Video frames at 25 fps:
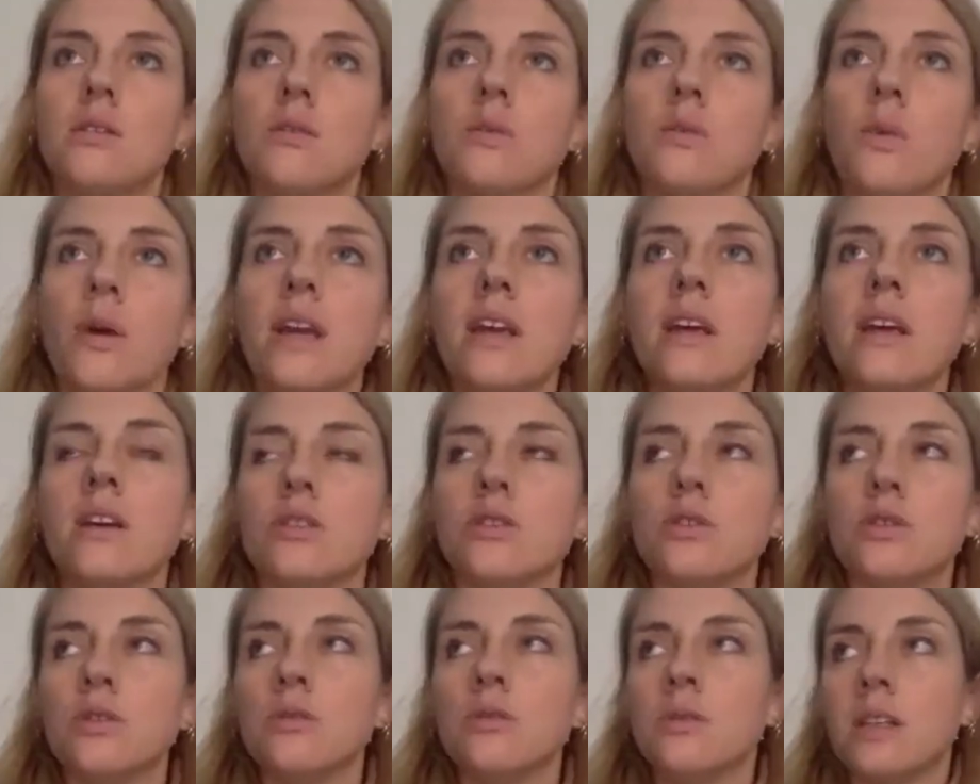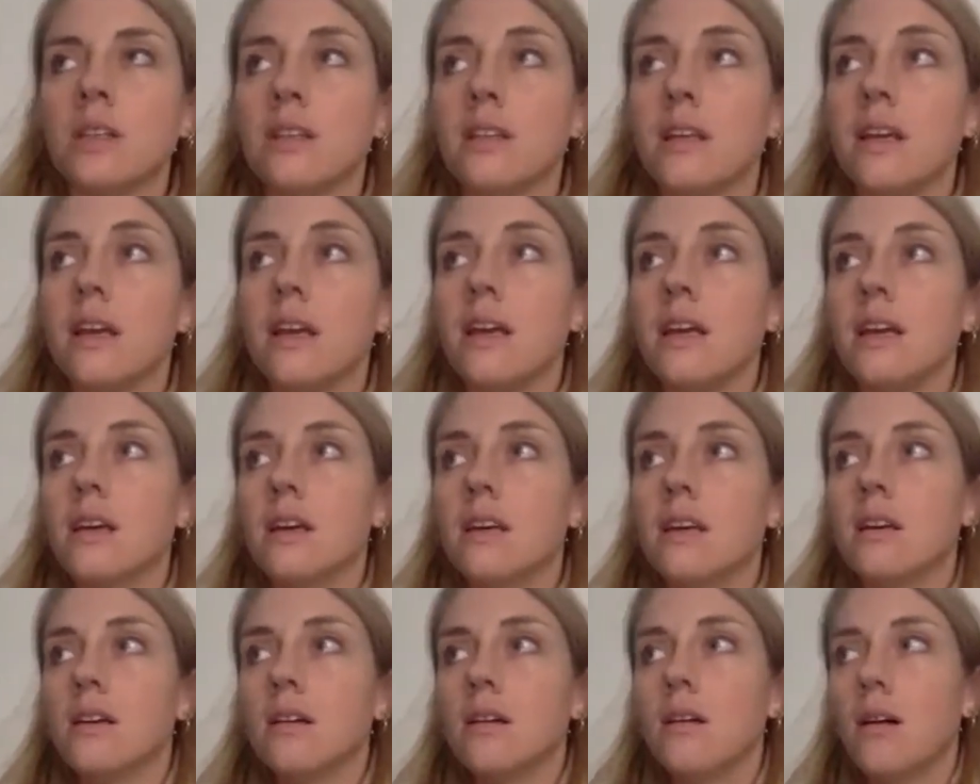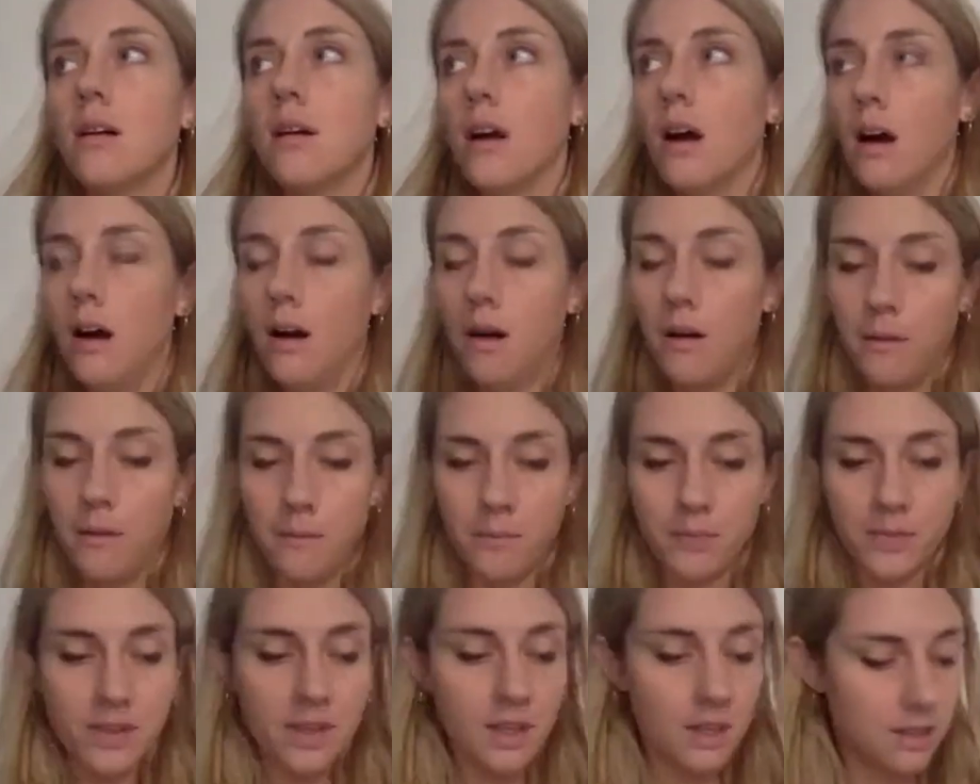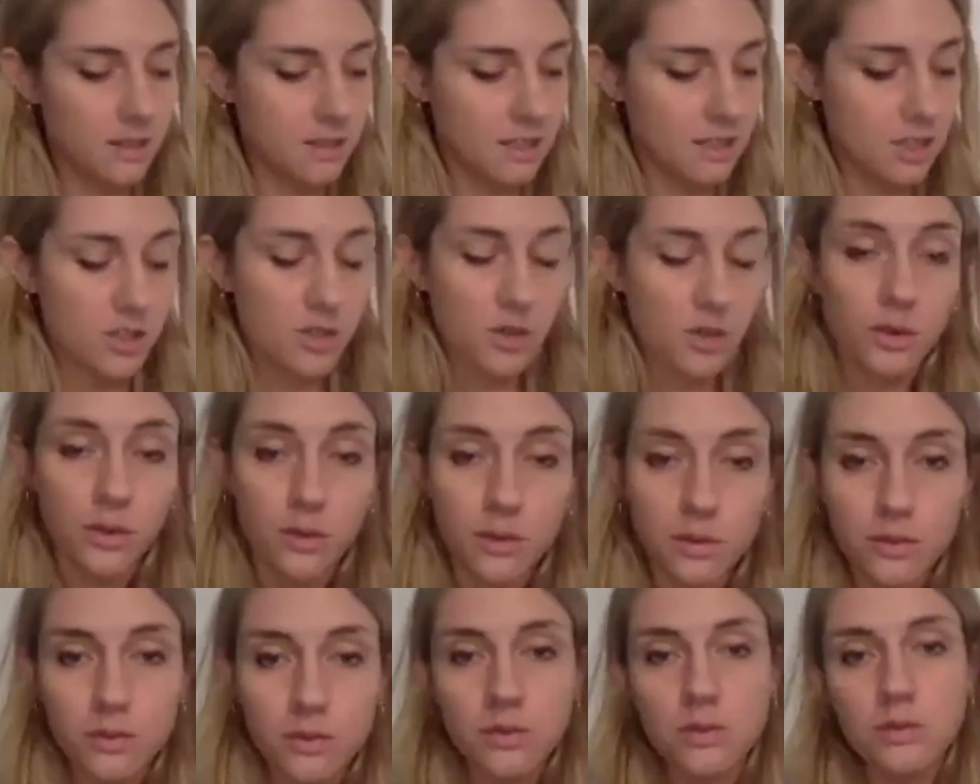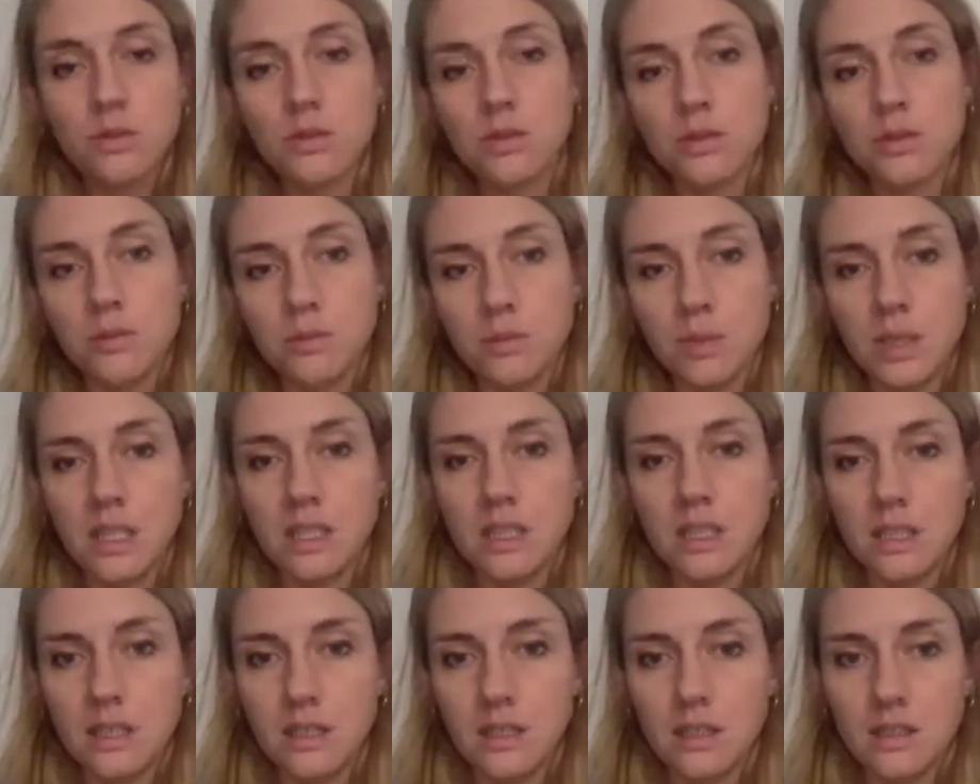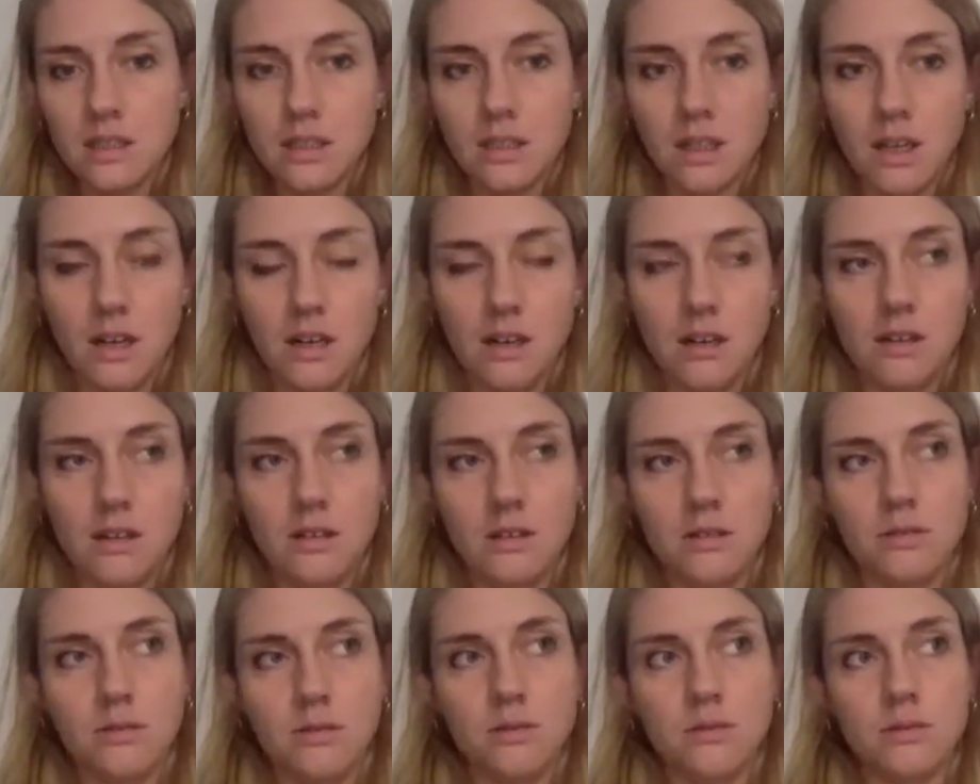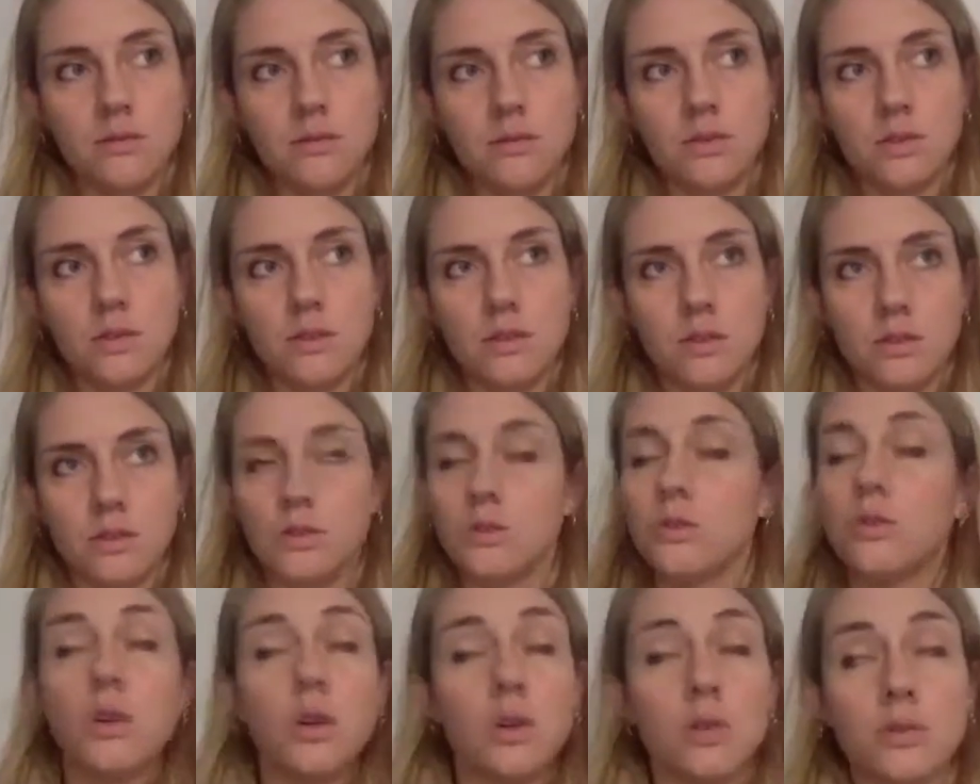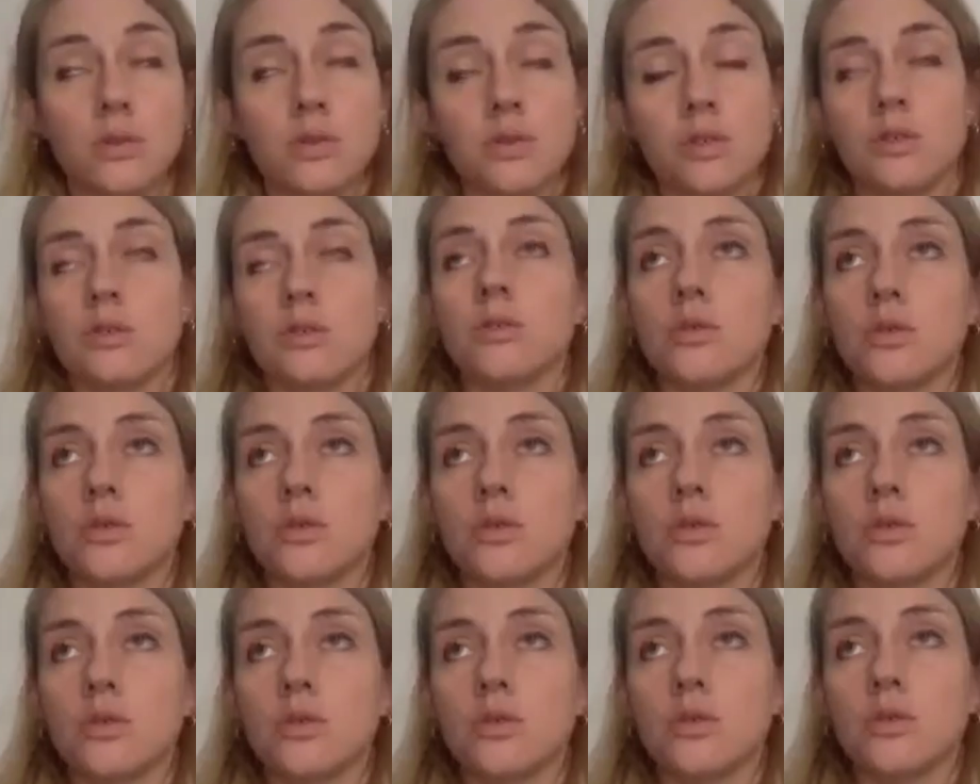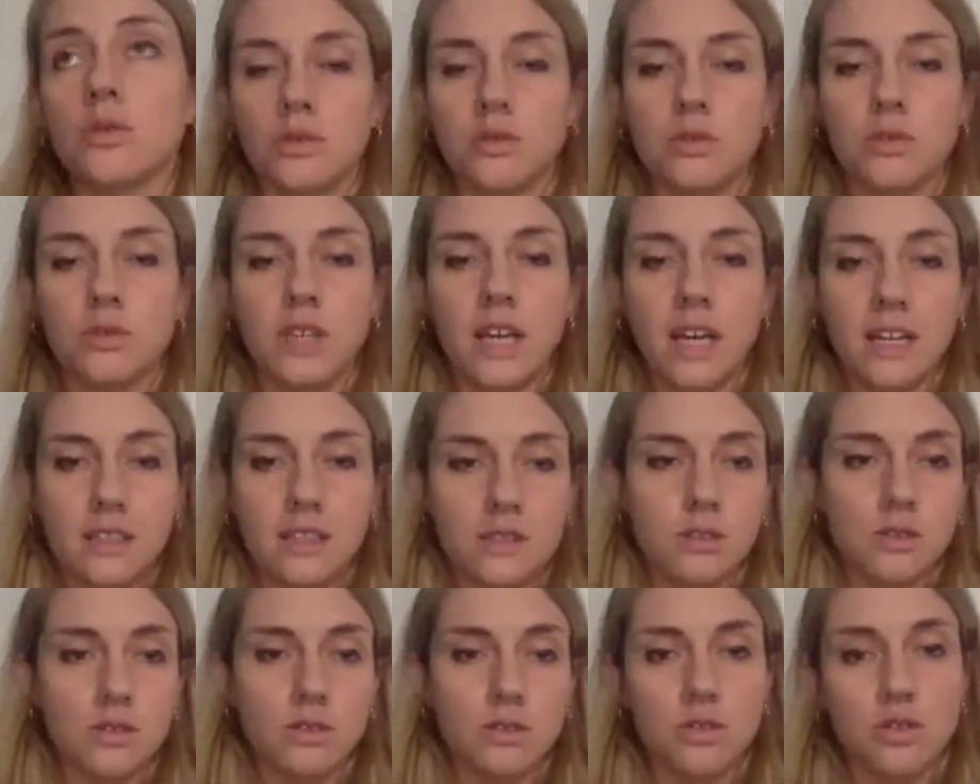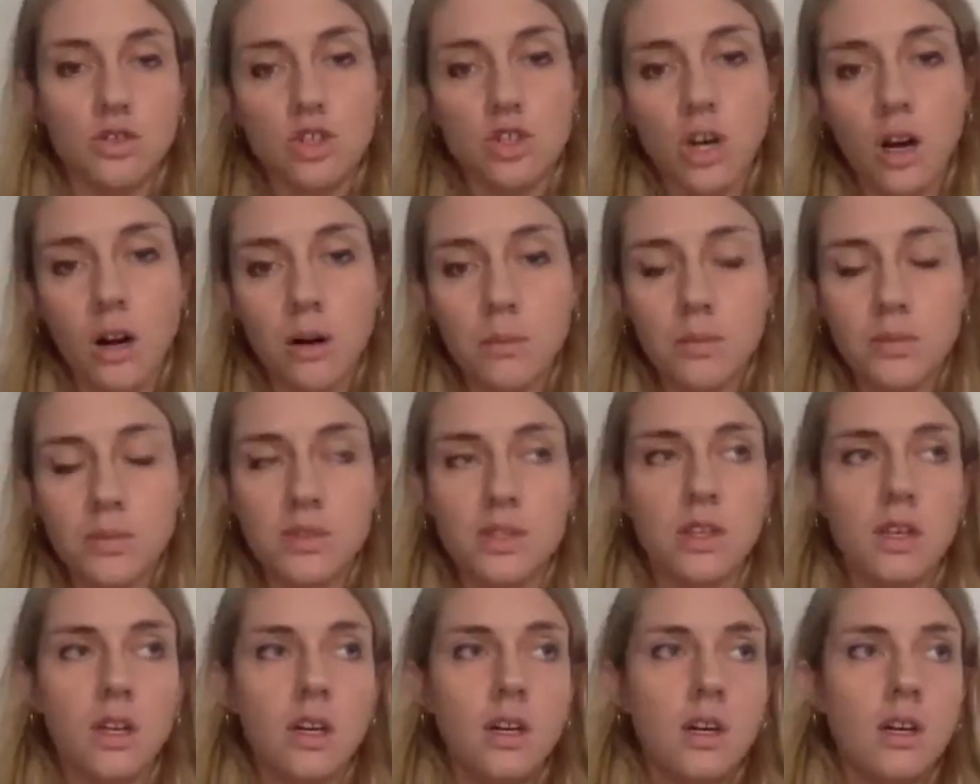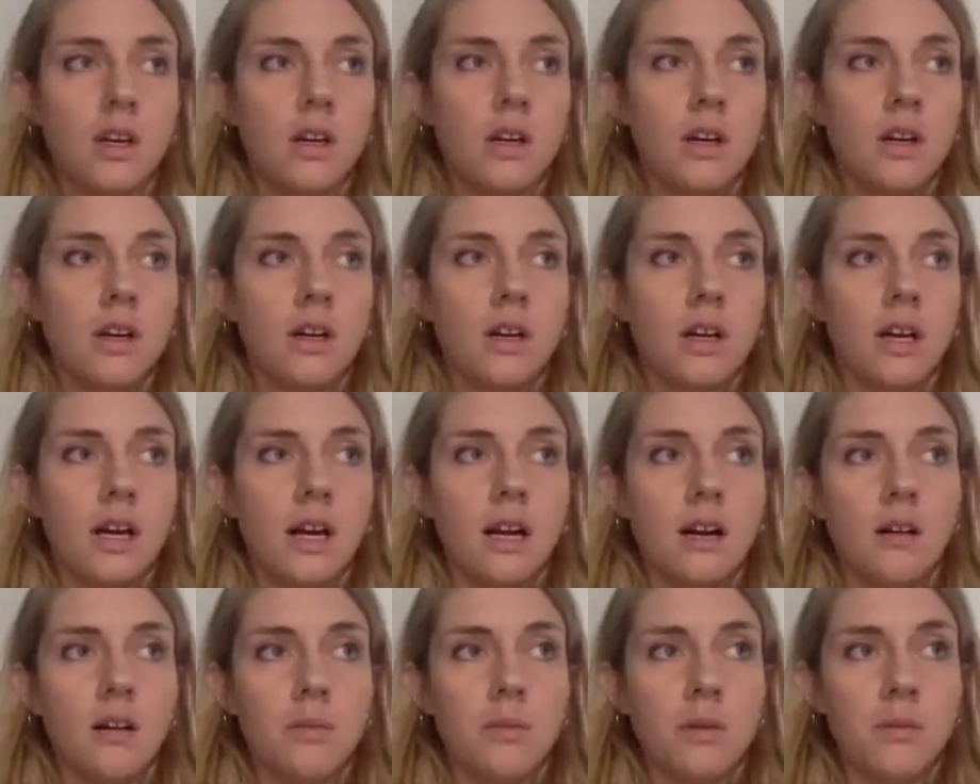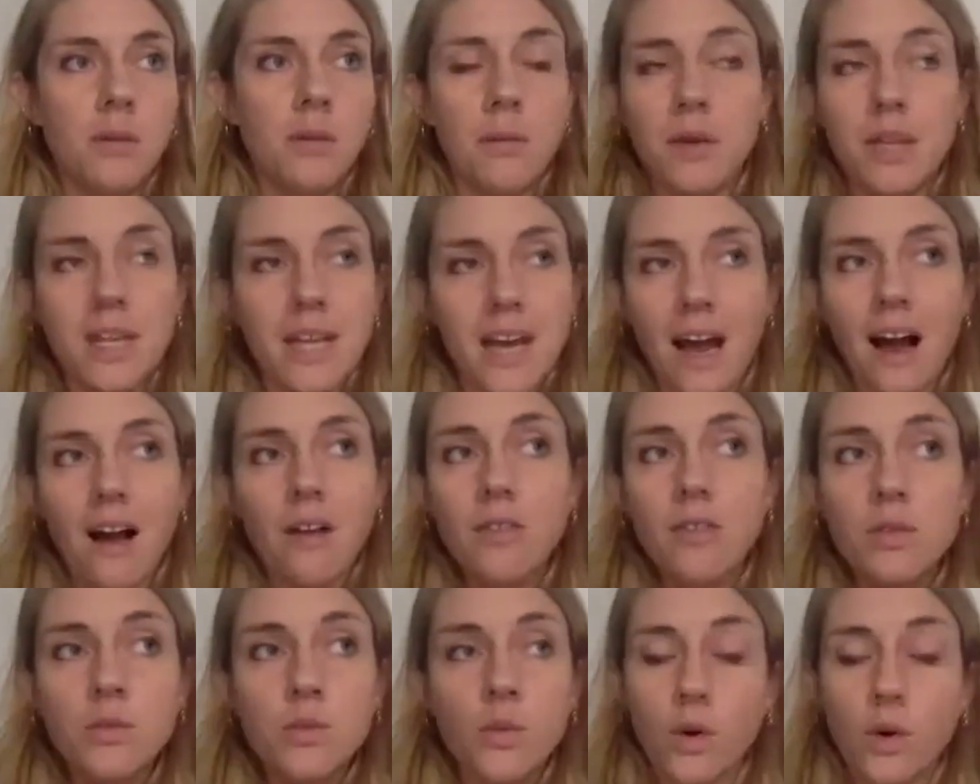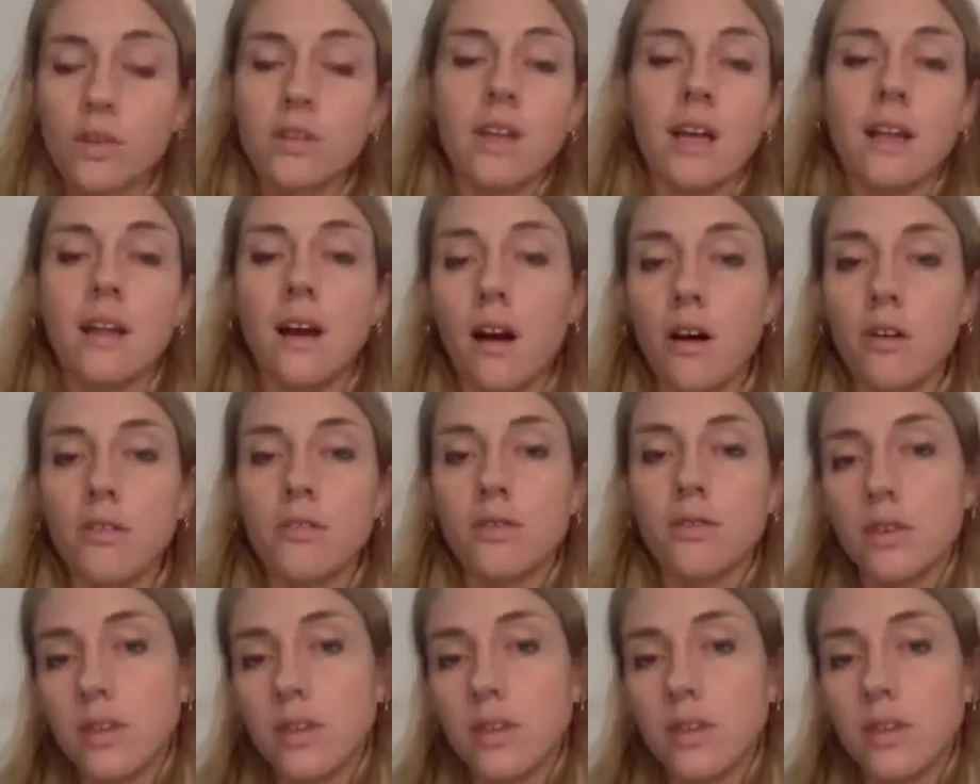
we assume that they um, deserve to be uh, to go to certain schools or to get certain jobs, uh, but maybe they haven't worked that hard for